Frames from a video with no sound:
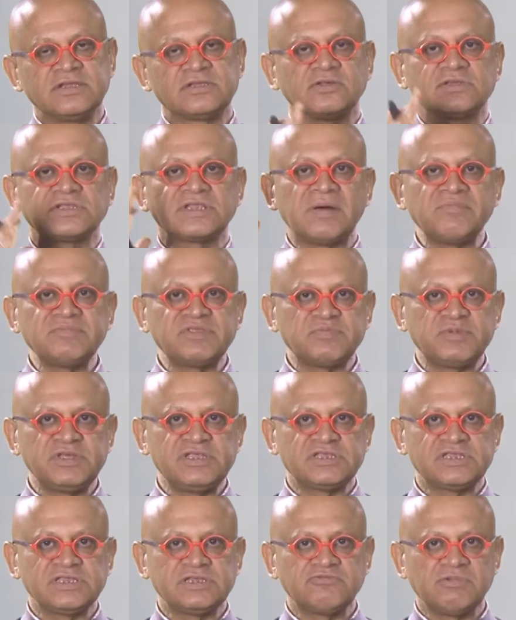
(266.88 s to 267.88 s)
So, some
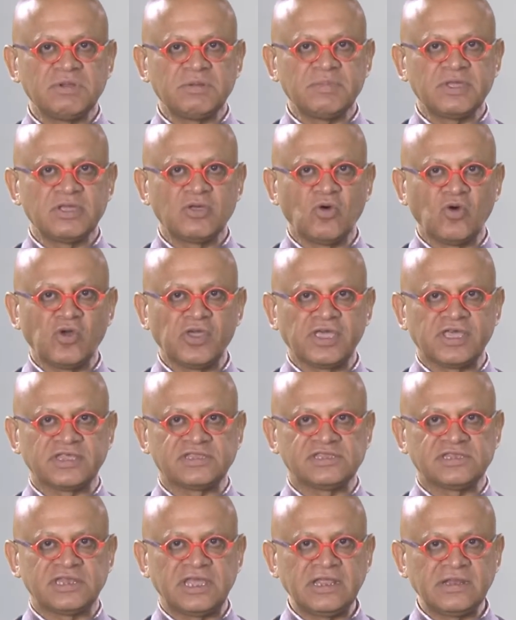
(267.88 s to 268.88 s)
species will be going
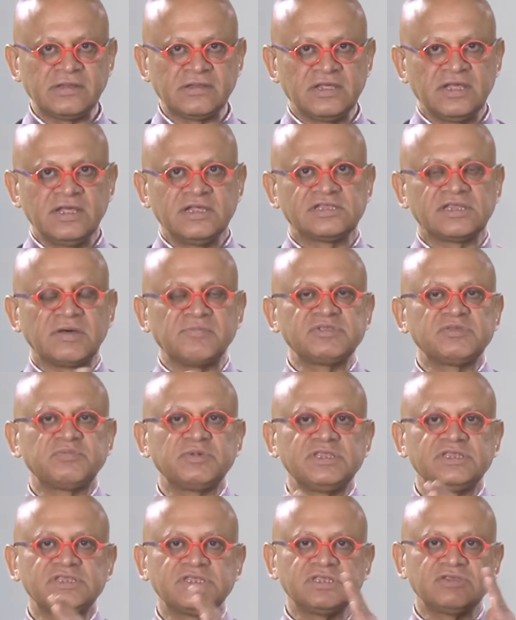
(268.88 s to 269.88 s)
extinct, some
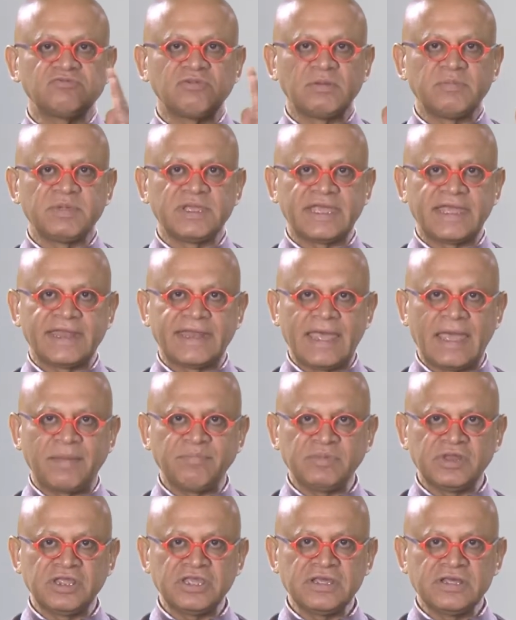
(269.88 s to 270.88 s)
species will be
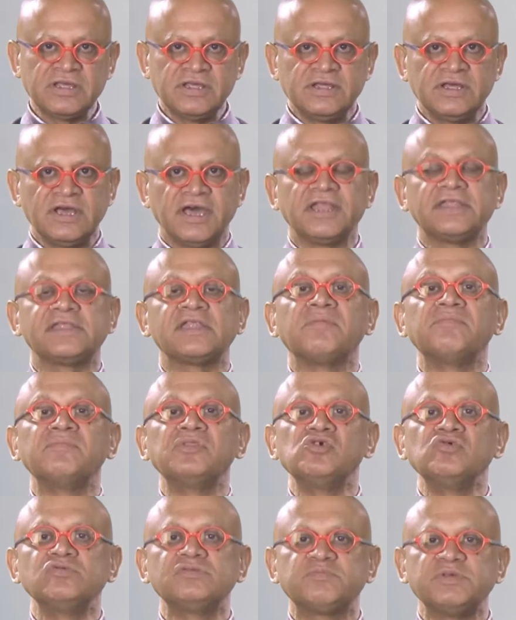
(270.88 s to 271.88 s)
adapting, and some
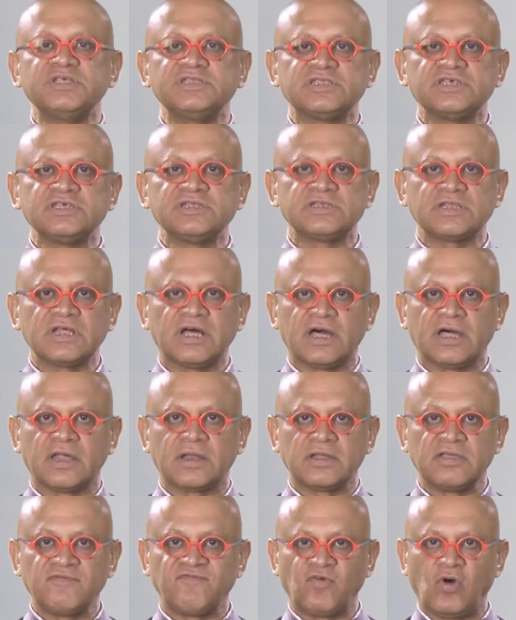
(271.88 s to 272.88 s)
new species
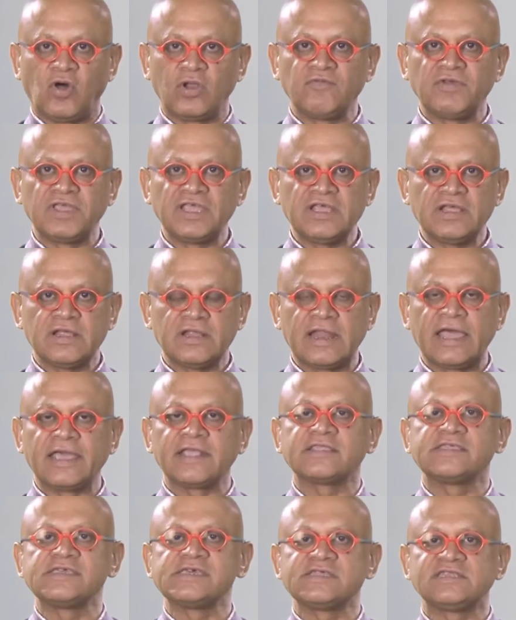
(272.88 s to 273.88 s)
are evolving
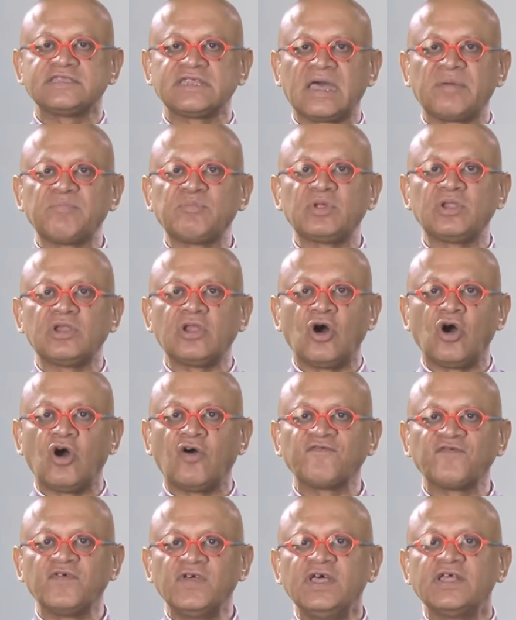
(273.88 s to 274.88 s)
like the example
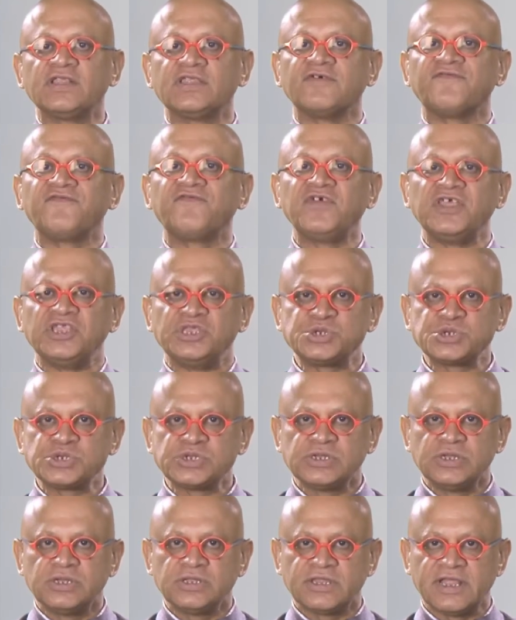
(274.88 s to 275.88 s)
of the finch
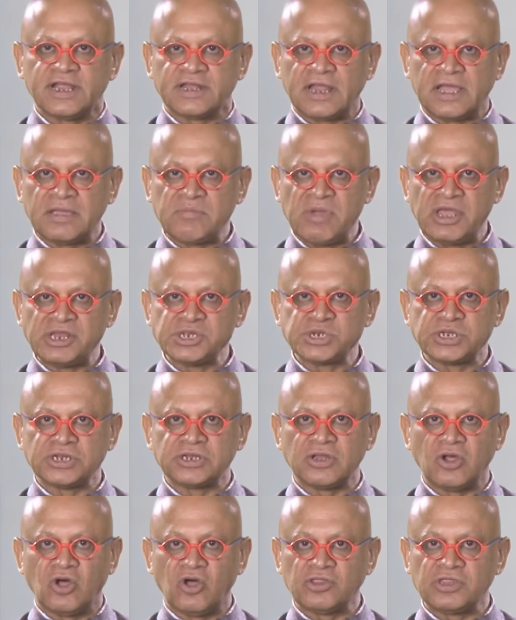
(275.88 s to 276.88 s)
that I
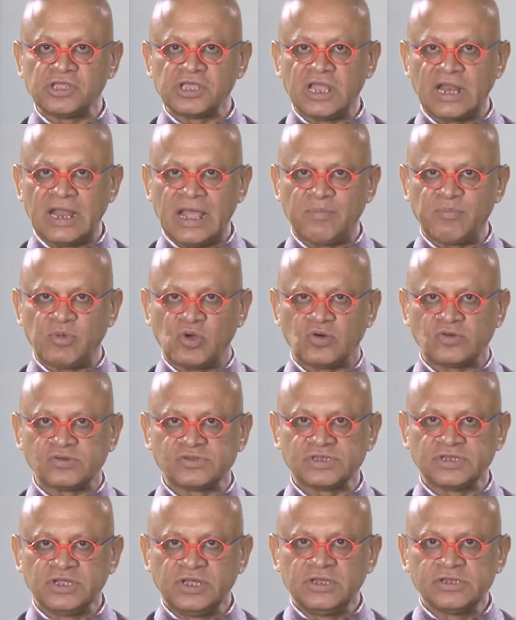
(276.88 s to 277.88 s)
mentioned on the
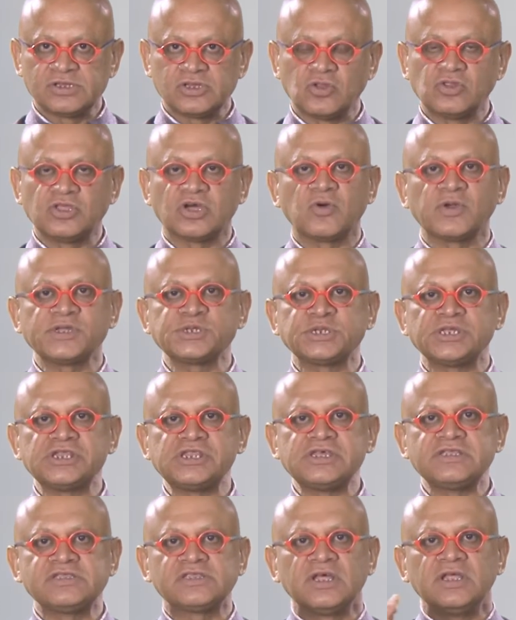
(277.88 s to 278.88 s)
Galapagos. So, the
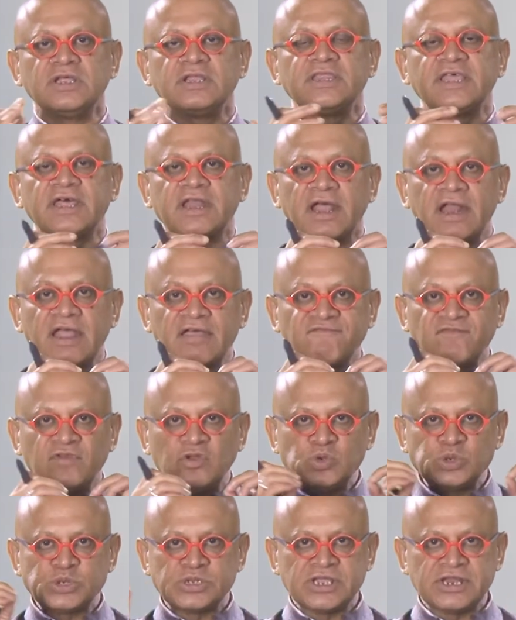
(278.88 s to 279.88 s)
question is there are
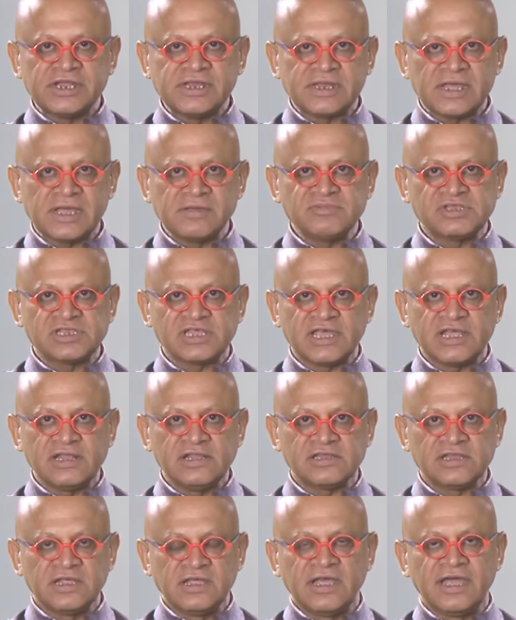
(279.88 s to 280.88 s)
evolutionary time
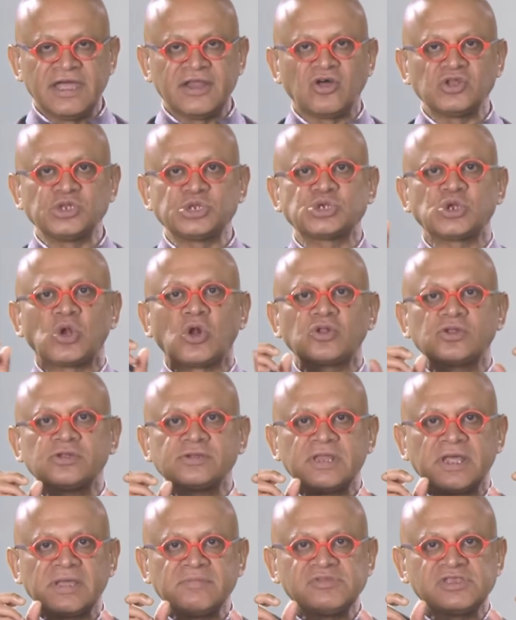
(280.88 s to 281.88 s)
scales, and on shorter
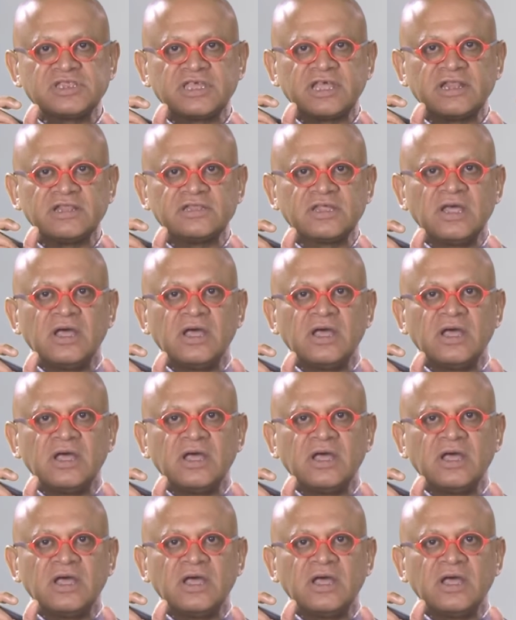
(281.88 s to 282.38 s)
time scales